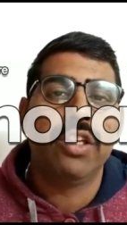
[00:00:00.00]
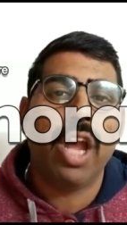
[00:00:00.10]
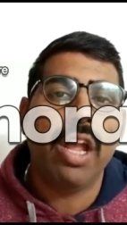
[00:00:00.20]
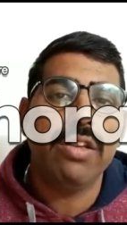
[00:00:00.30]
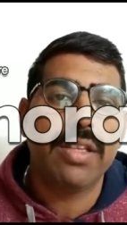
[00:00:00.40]

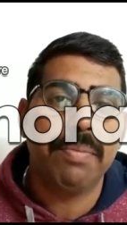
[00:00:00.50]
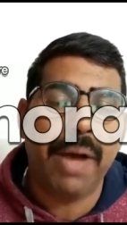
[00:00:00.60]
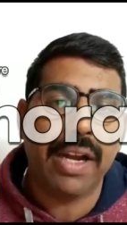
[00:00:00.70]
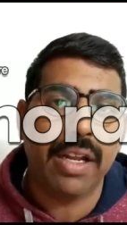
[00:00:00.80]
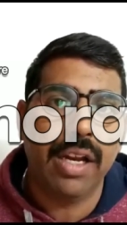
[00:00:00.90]
changed the
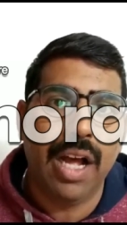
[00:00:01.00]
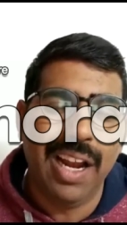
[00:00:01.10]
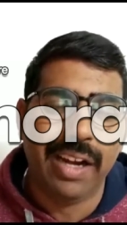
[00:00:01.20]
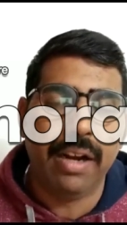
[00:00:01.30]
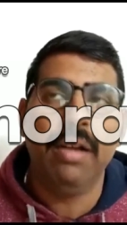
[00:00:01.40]
pattern a
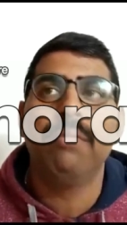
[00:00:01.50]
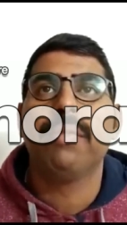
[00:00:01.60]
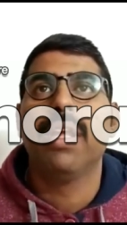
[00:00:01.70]
little